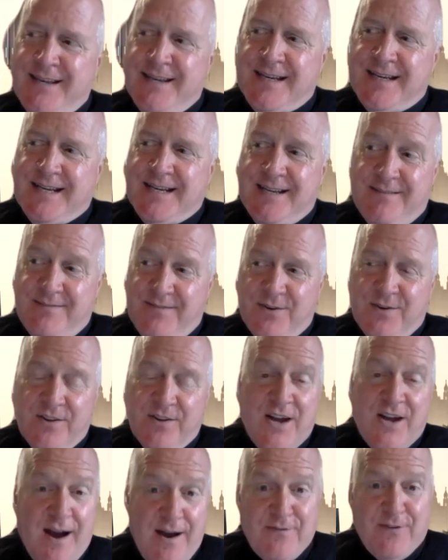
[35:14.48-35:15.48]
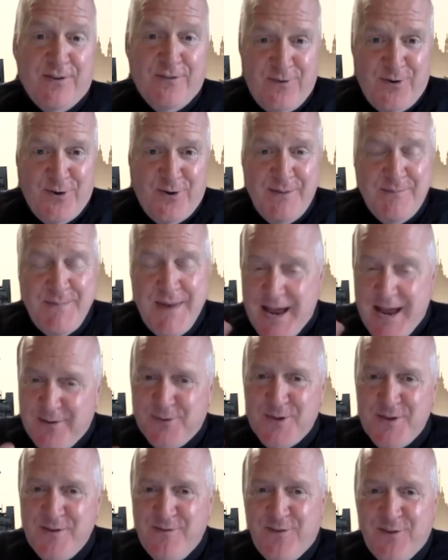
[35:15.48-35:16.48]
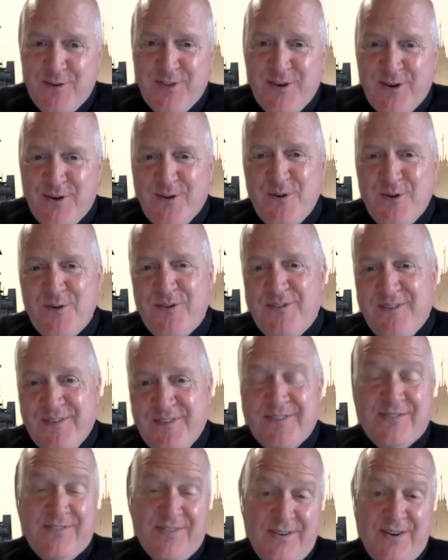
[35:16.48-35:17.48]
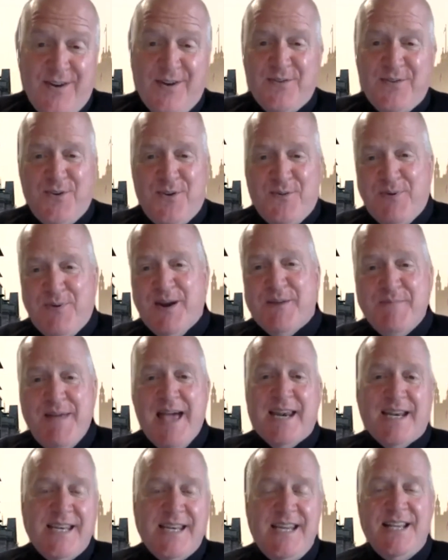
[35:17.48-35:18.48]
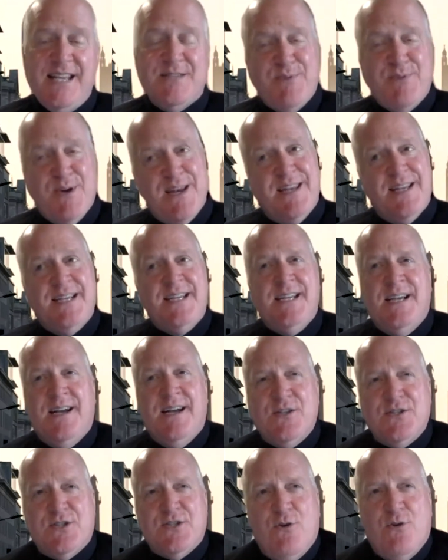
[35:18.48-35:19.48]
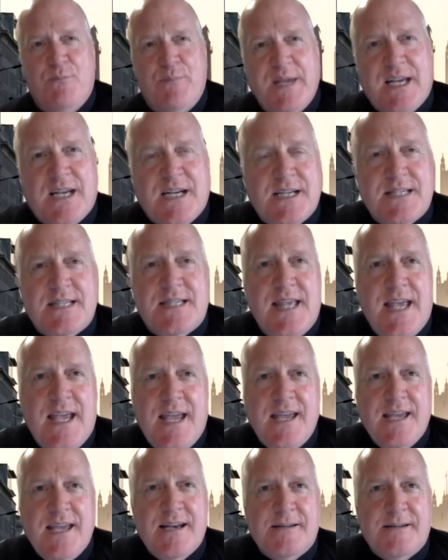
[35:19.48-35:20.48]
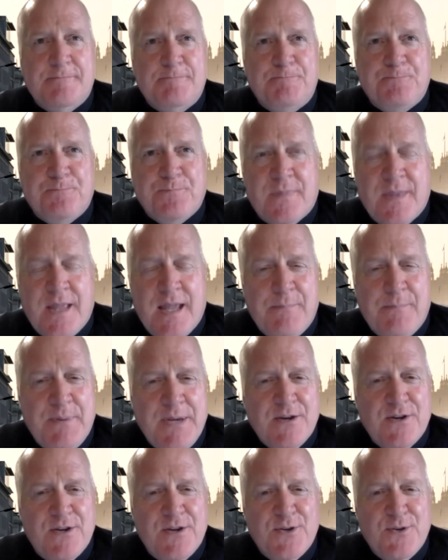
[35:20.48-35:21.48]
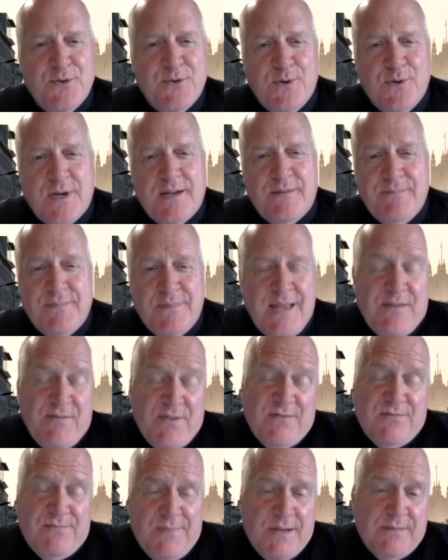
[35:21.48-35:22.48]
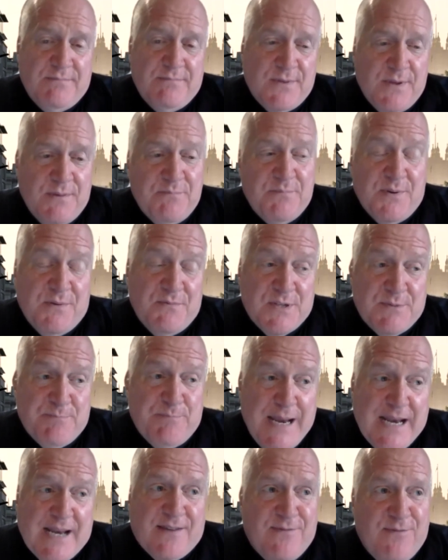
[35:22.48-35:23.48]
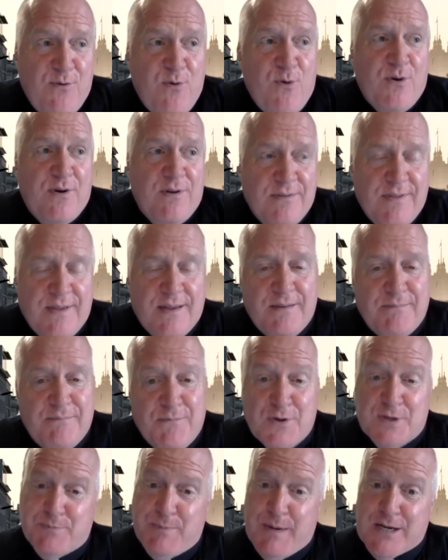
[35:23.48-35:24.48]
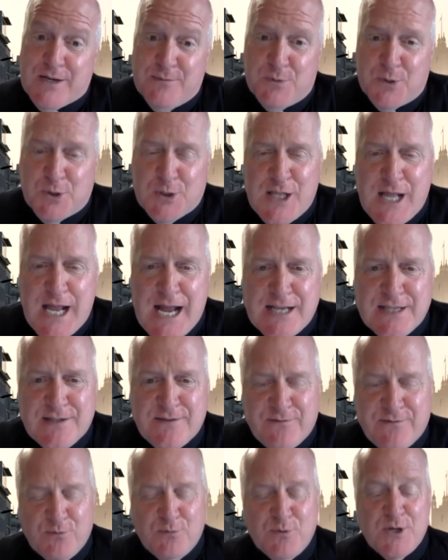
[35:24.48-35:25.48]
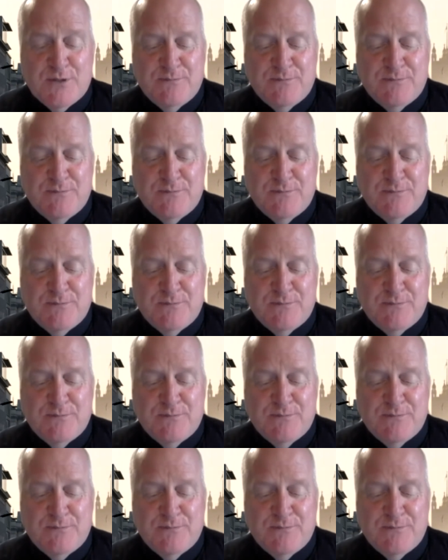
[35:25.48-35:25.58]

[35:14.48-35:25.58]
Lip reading: sort of cover for him, not only for their own, sort of pragmatic needs, but also because they appeared to have a respect for that respectable class, if you will.